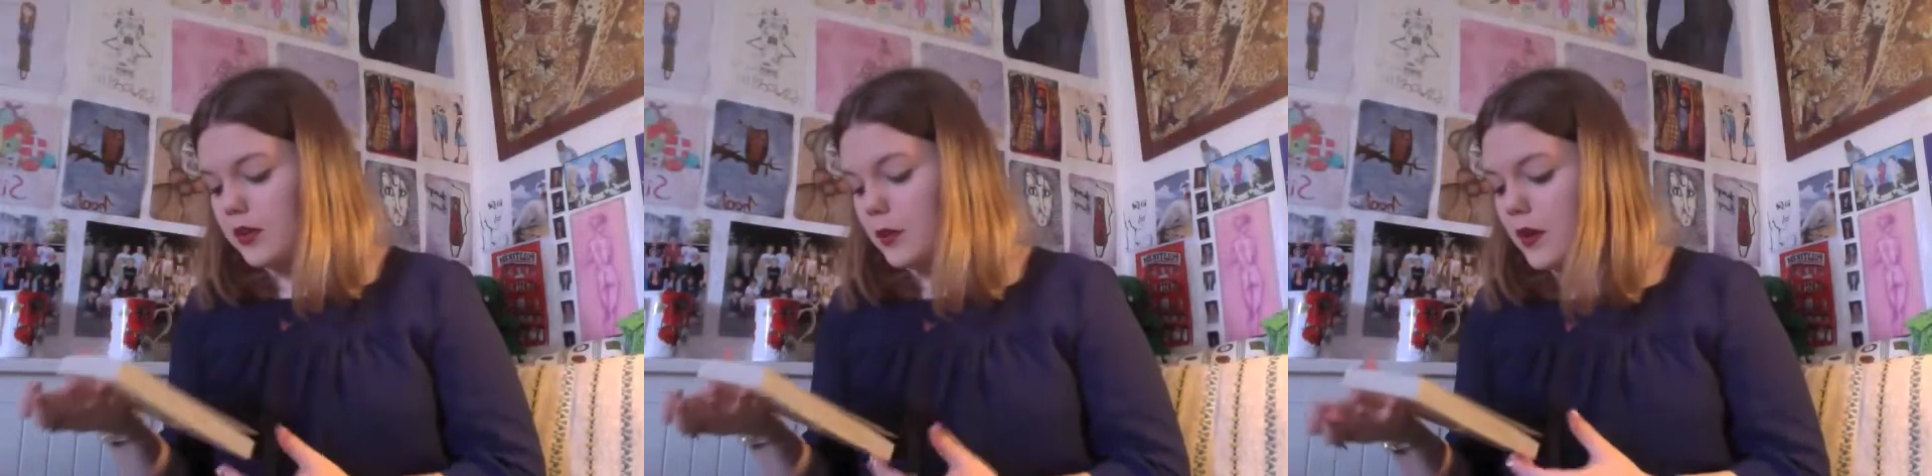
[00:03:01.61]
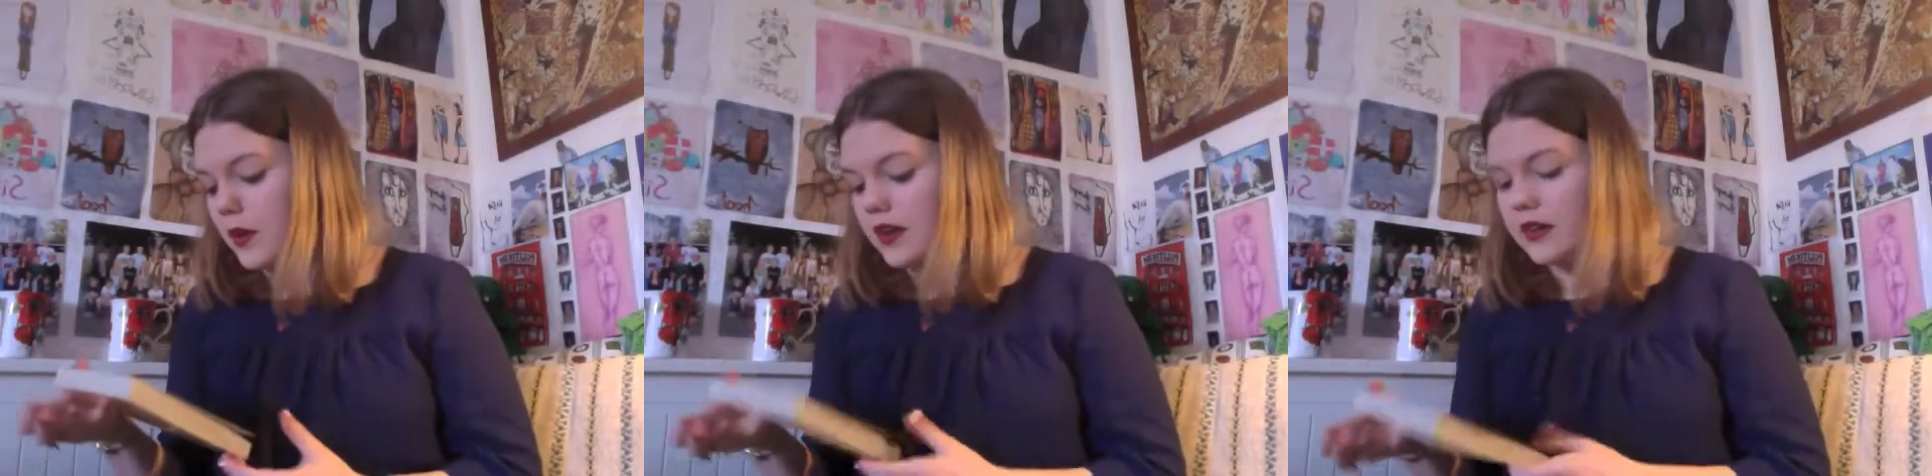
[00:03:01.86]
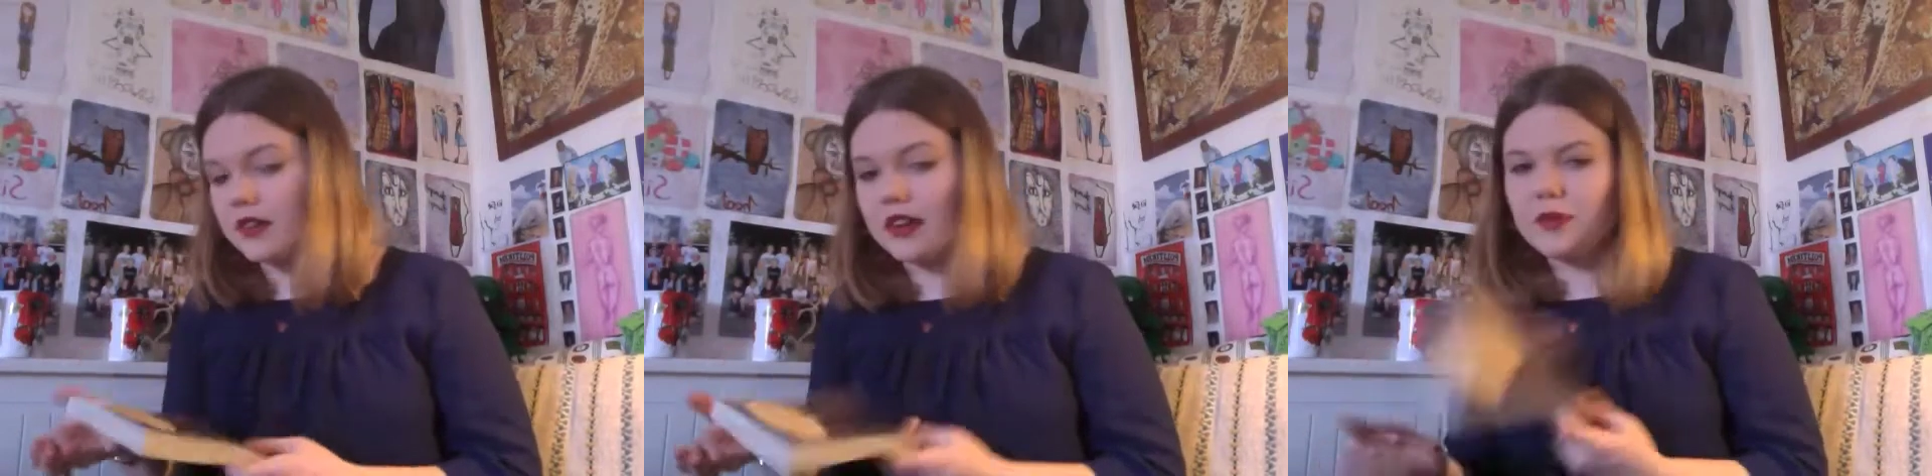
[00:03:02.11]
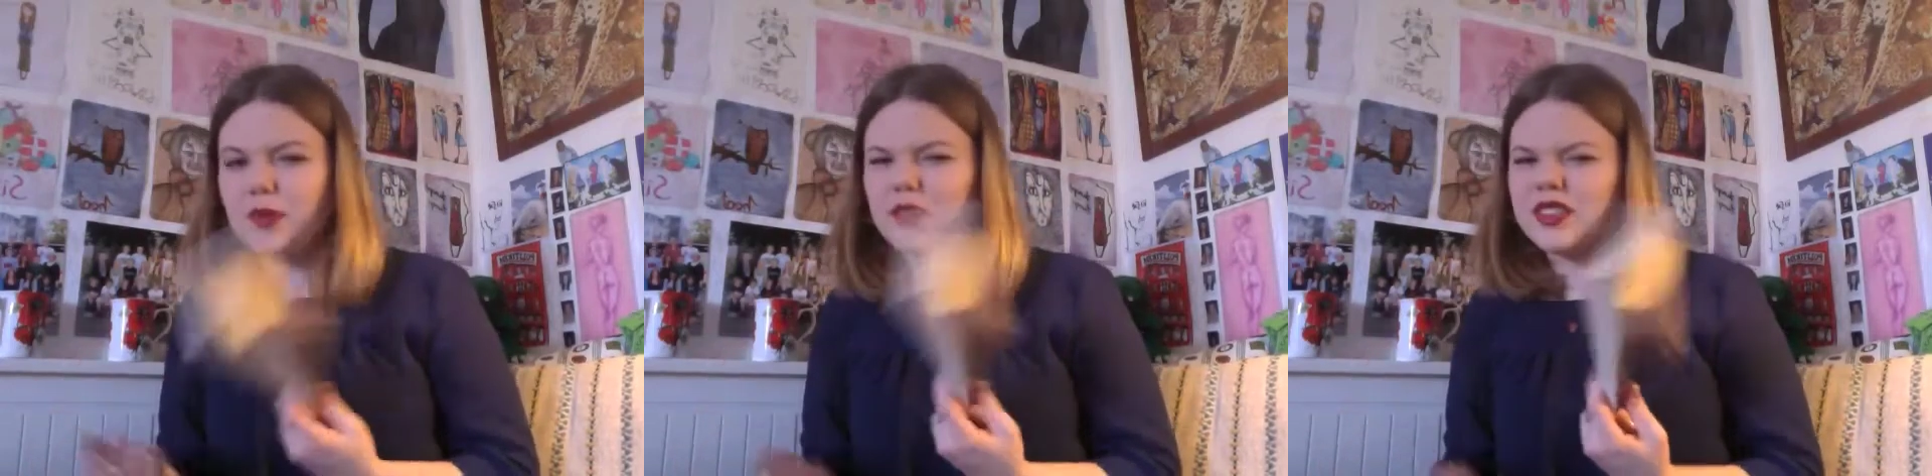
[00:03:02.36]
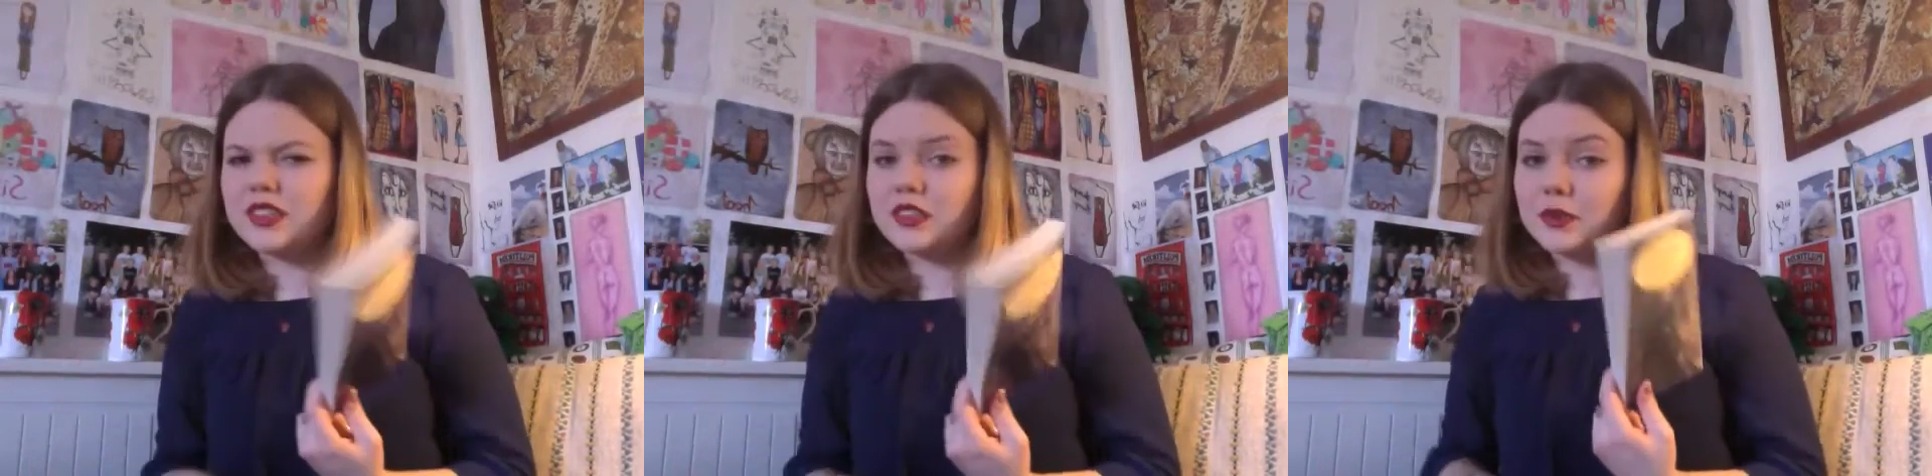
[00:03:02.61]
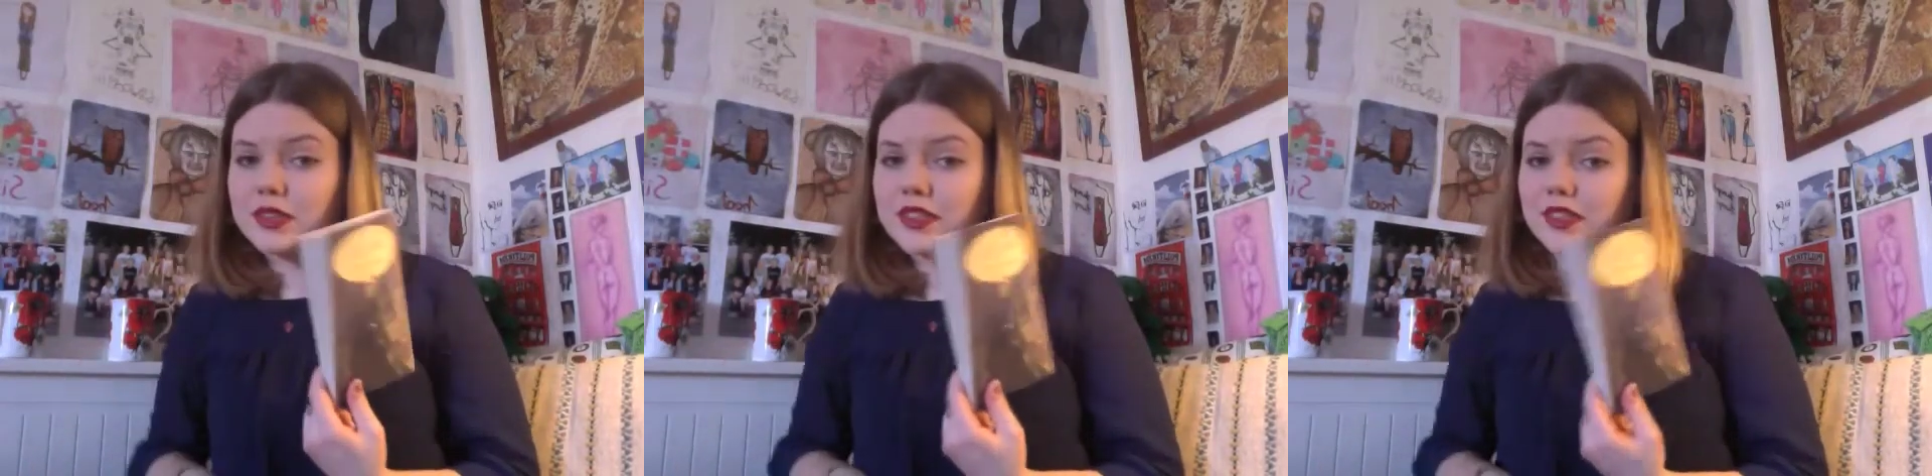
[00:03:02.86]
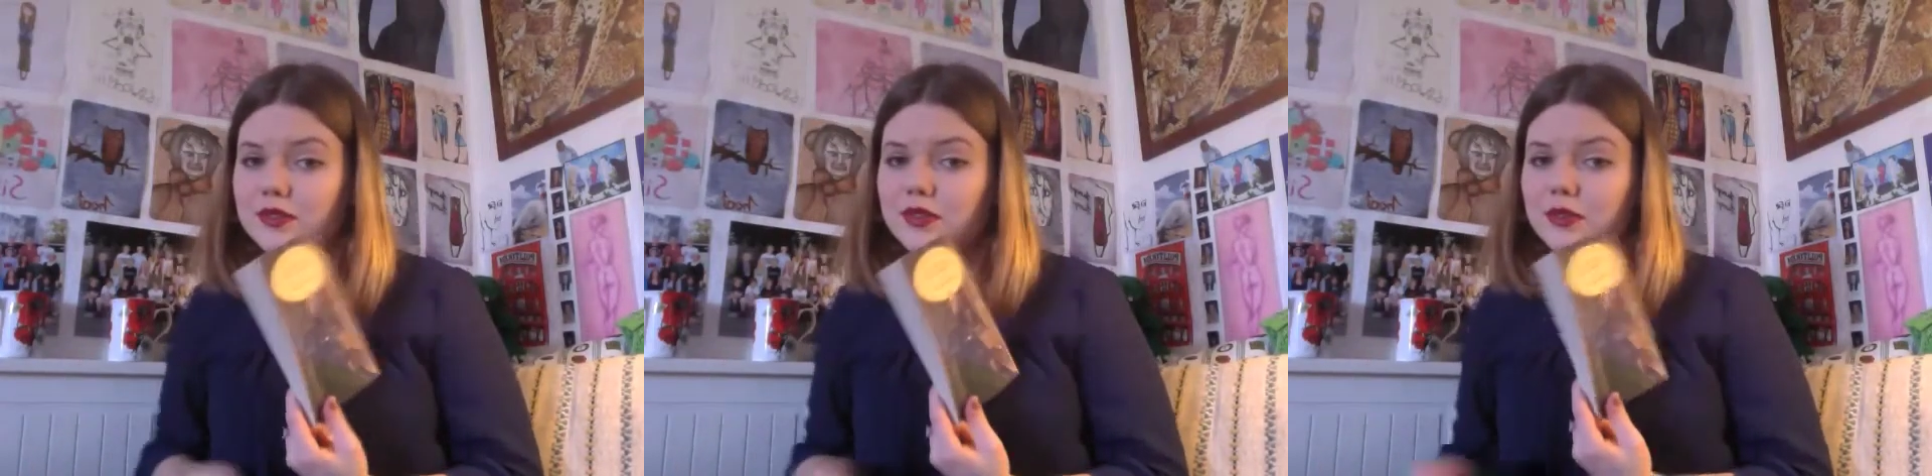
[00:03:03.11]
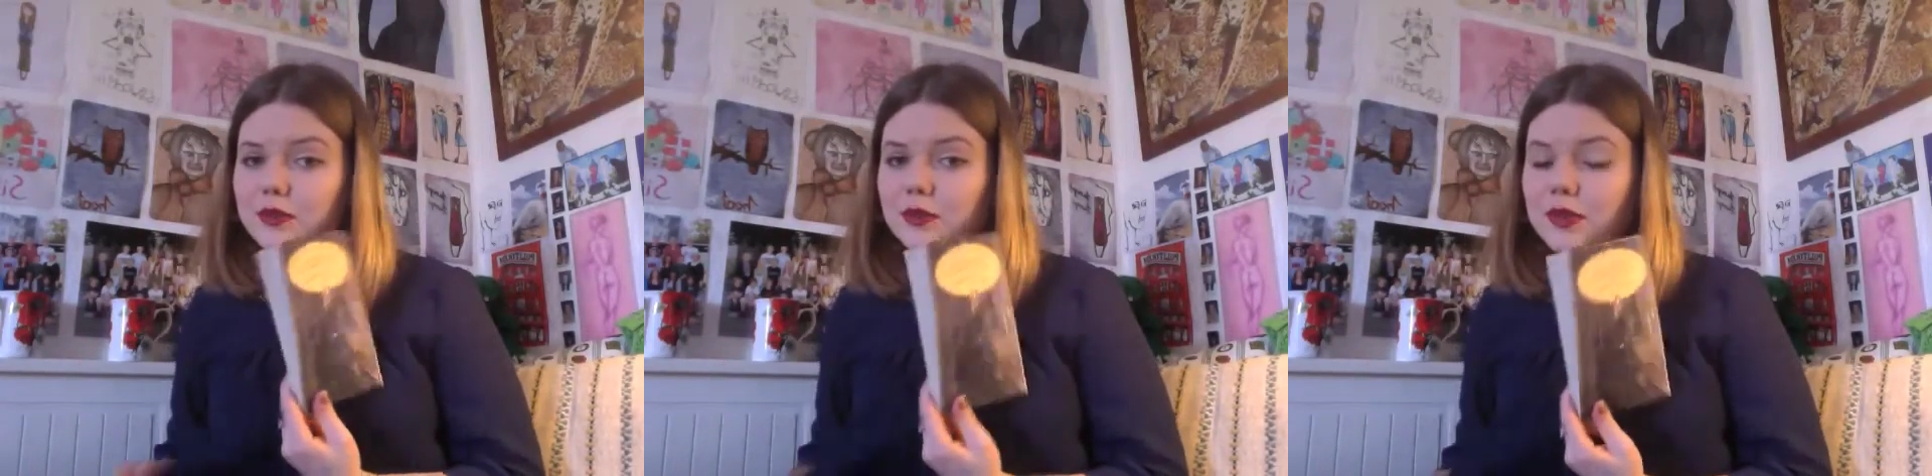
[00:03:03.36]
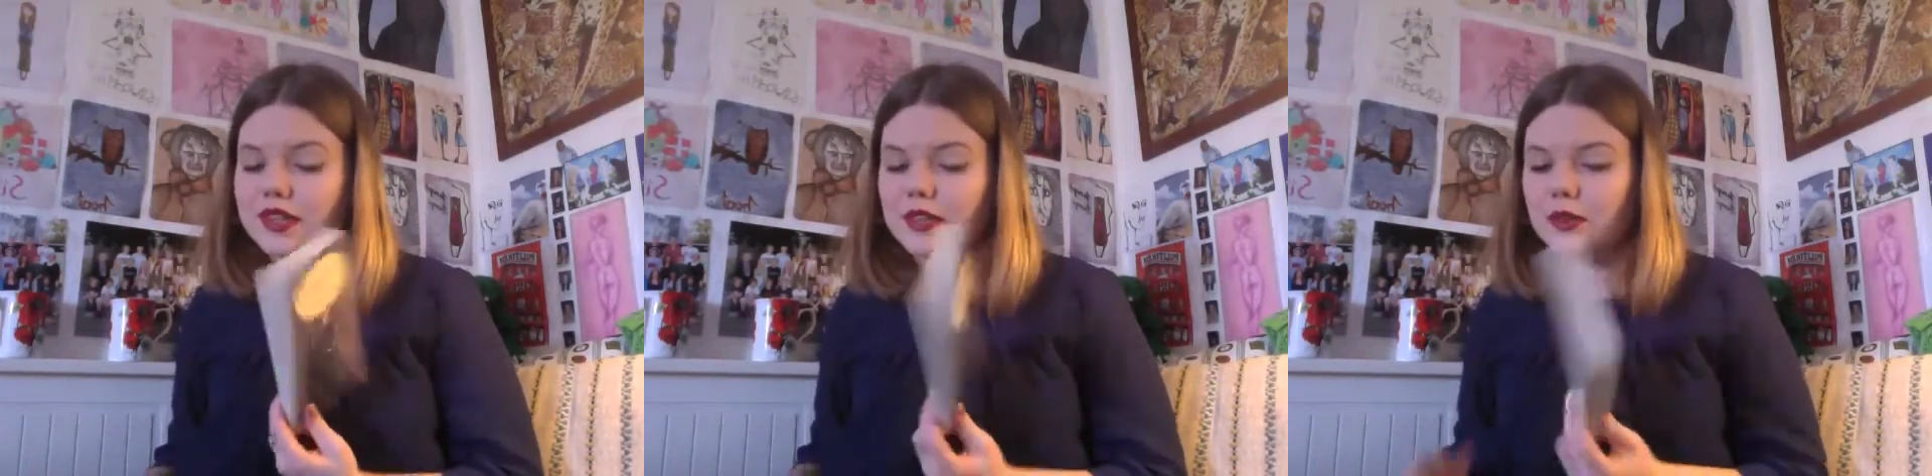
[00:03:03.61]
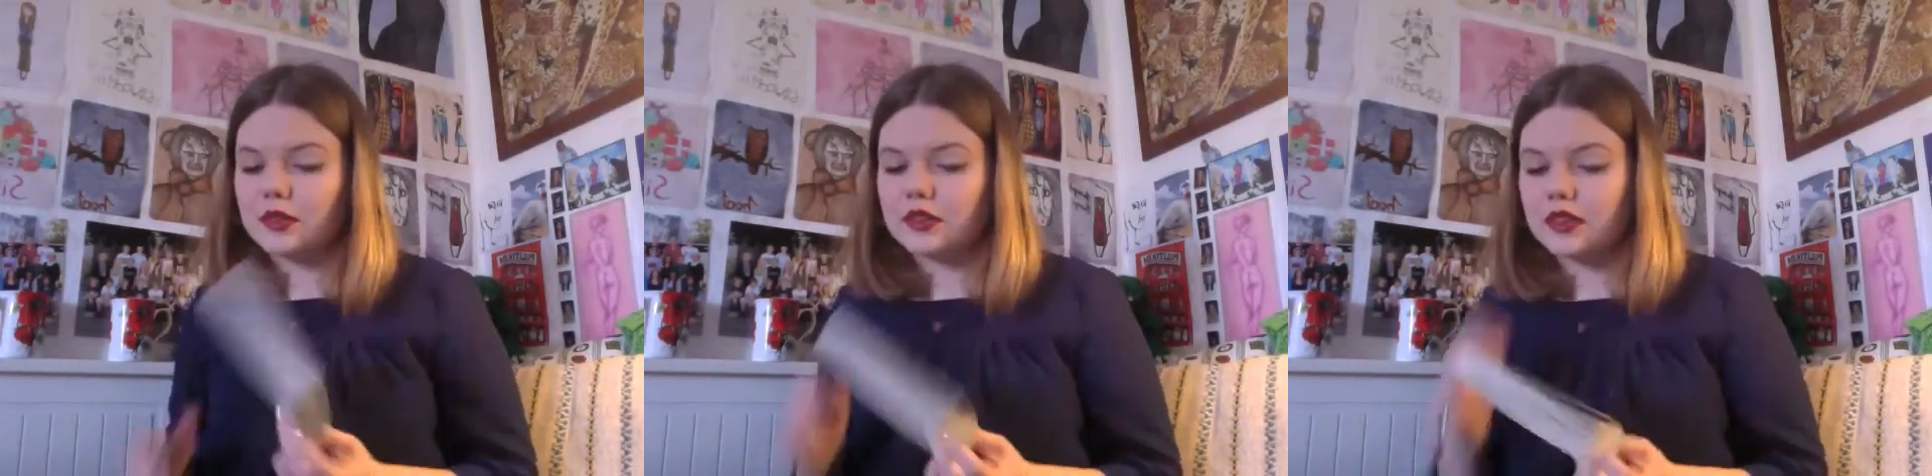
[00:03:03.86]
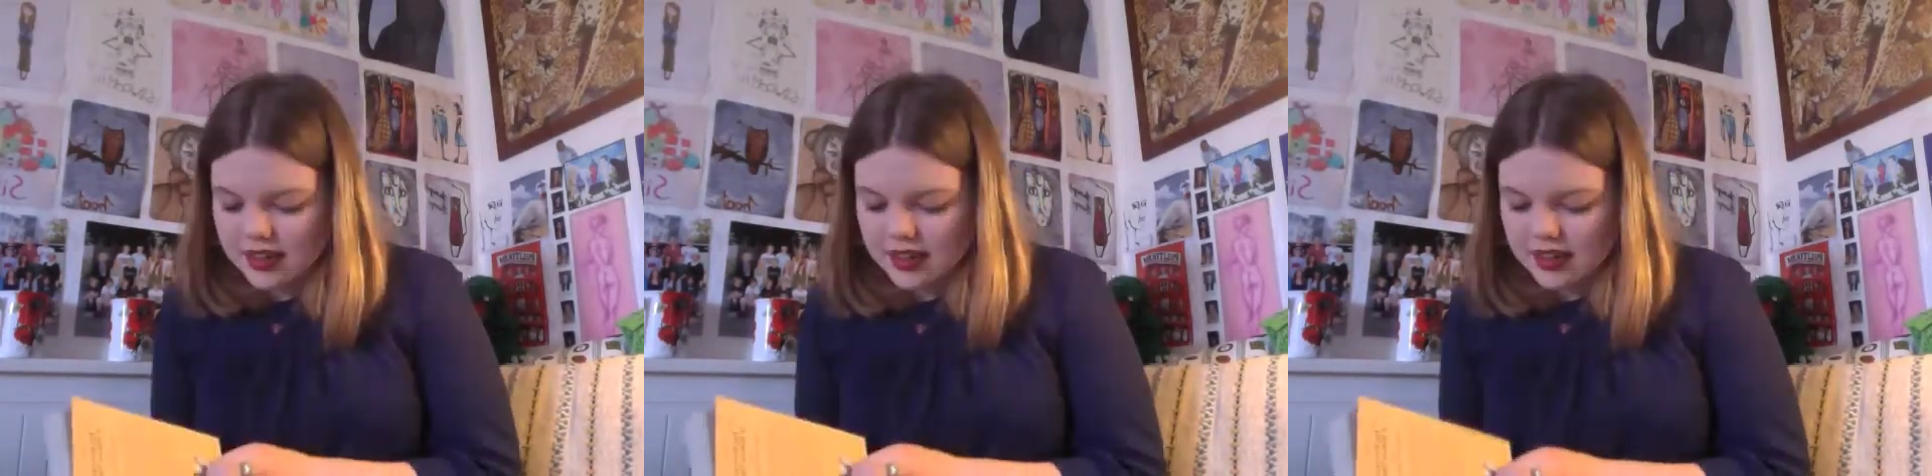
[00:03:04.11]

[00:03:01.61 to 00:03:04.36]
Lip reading: Wilde. I've been wanting to read this for a really long time.